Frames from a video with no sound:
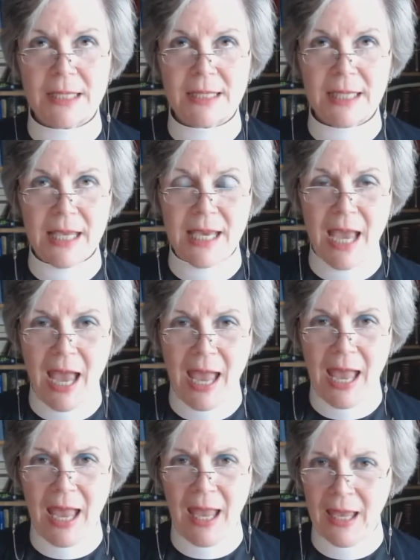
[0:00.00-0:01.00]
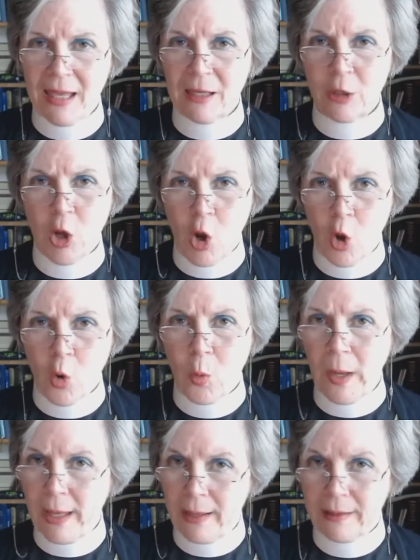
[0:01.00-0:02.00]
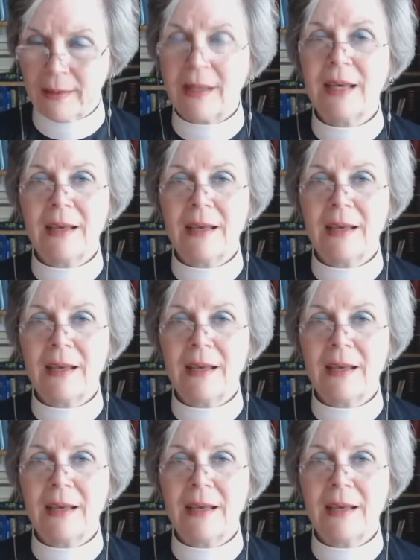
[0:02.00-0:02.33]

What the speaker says: C-A-N-O-N.